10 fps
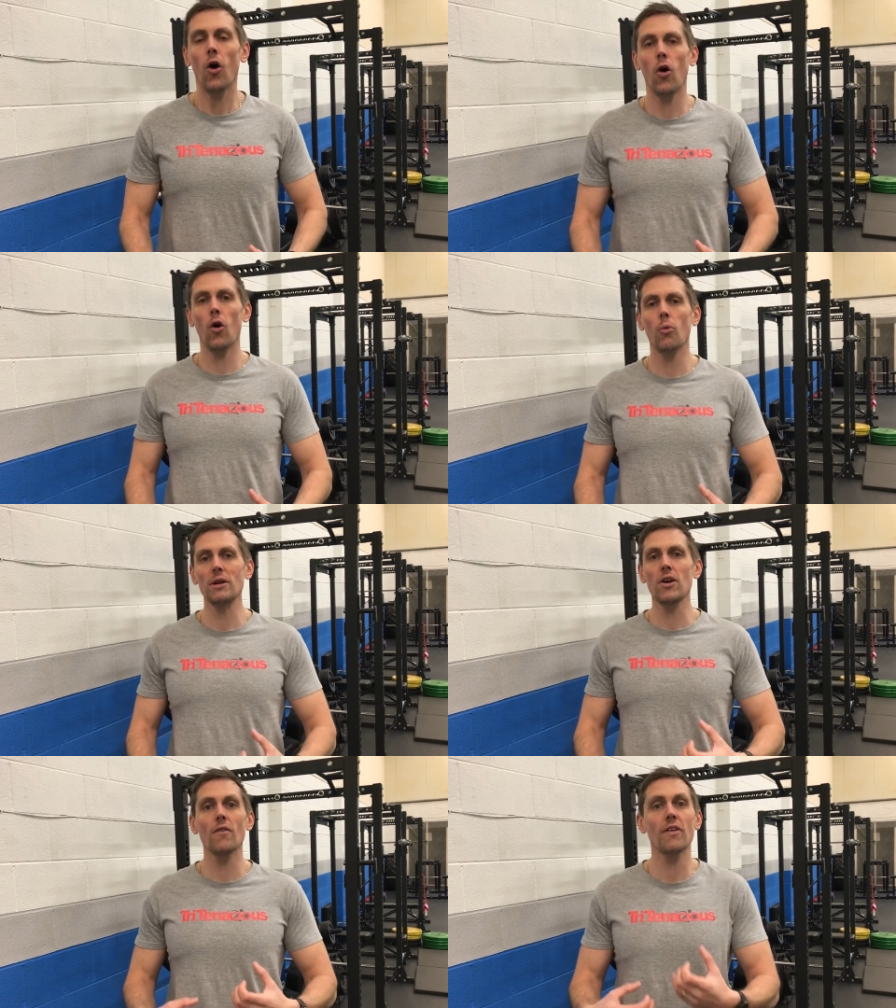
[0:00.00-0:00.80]
or
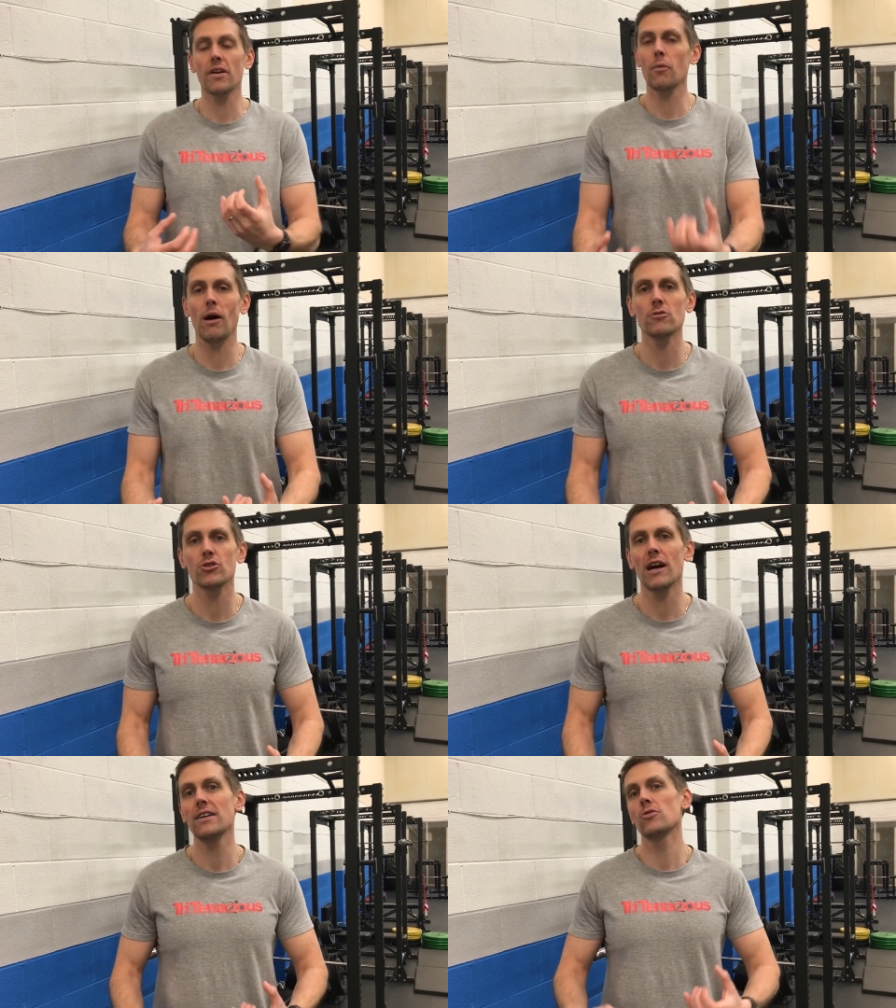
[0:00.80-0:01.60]
we're not very well
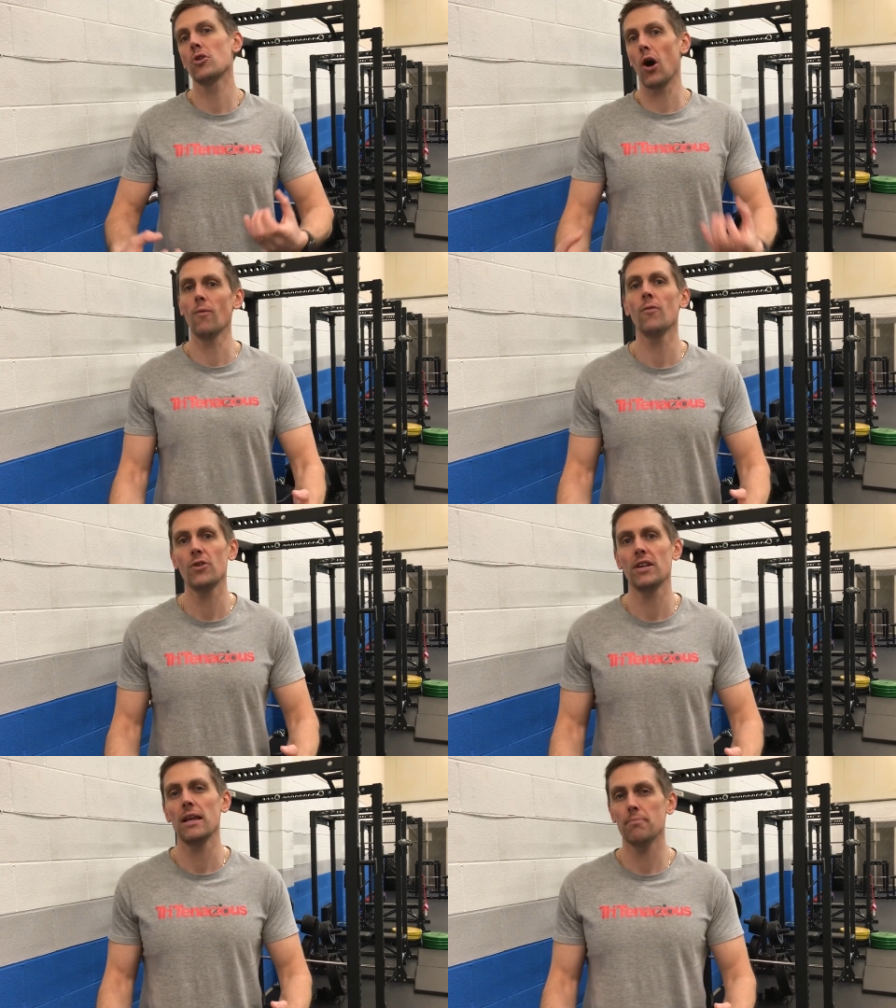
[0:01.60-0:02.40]
trained or
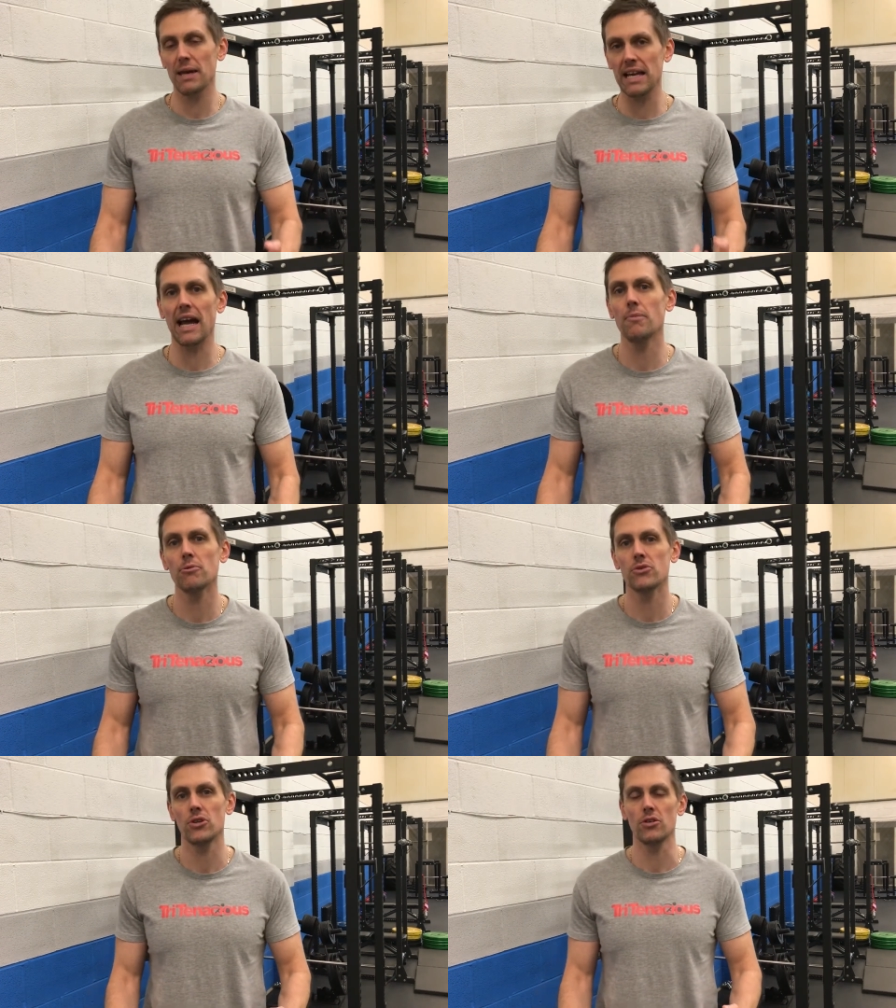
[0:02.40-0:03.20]
confident in being
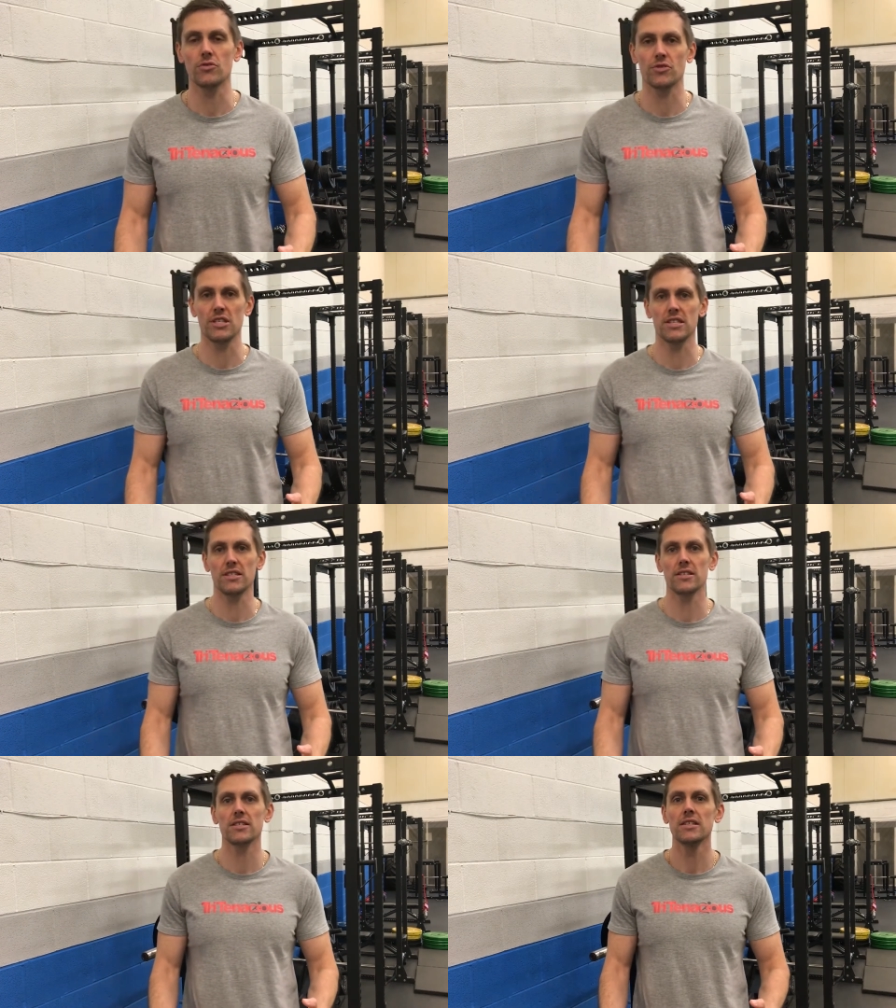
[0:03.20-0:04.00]
able to use
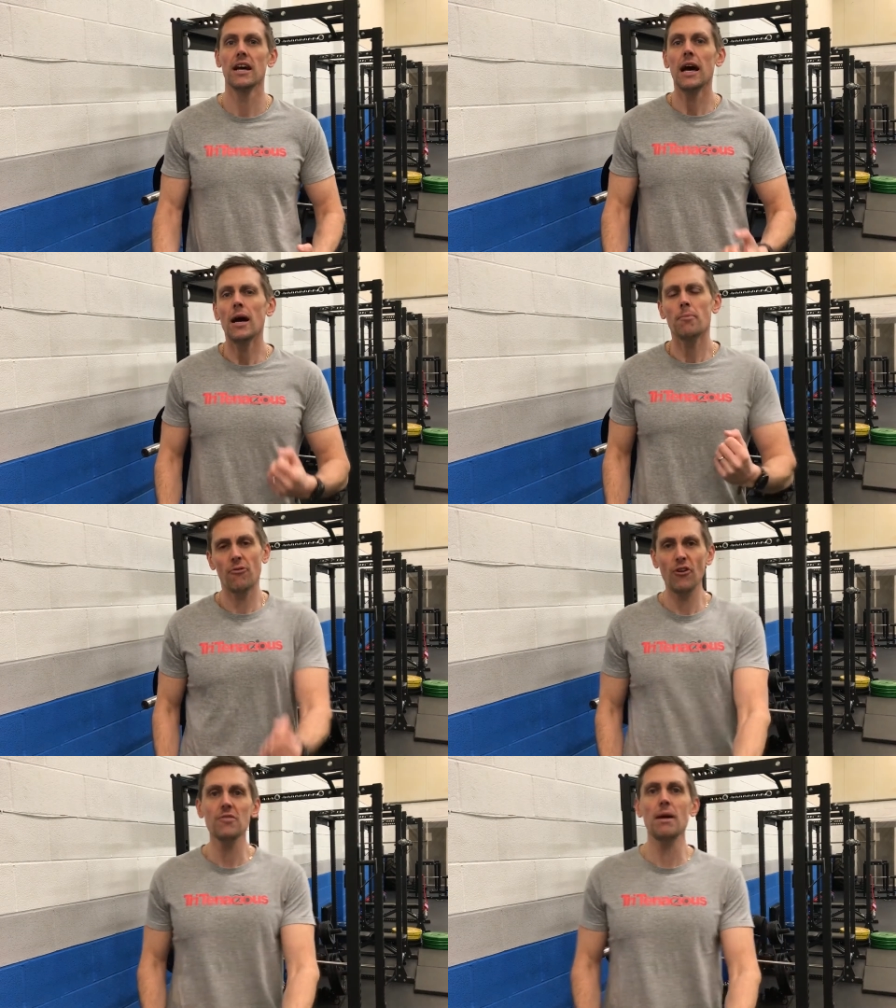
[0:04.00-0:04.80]
resistance. But
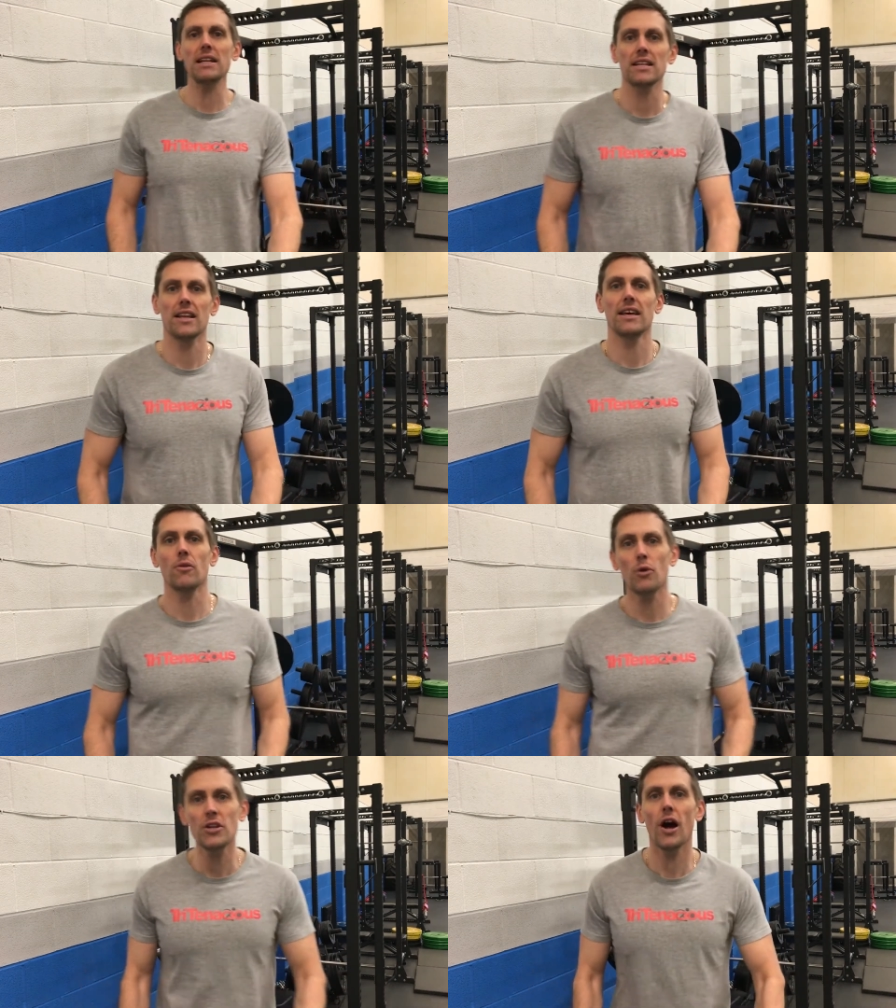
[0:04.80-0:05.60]
fundamentally, we